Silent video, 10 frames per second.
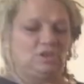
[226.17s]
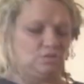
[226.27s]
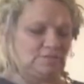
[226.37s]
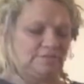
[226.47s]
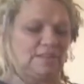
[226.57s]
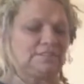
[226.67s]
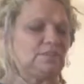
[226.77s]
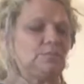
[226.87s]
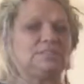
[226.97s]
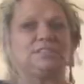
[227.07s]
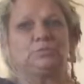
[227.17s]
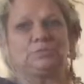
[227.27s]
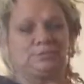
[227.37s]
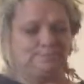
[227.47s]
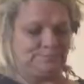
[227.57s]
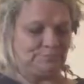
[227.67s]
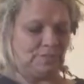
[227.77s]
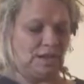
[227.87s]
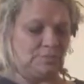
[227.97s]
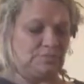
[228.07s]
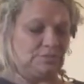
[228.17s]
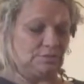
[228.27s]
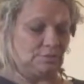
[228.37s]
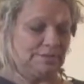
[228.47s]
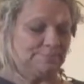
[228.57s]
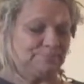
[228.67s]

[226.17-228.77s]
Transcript: You deflect it with doubt. Absolutely.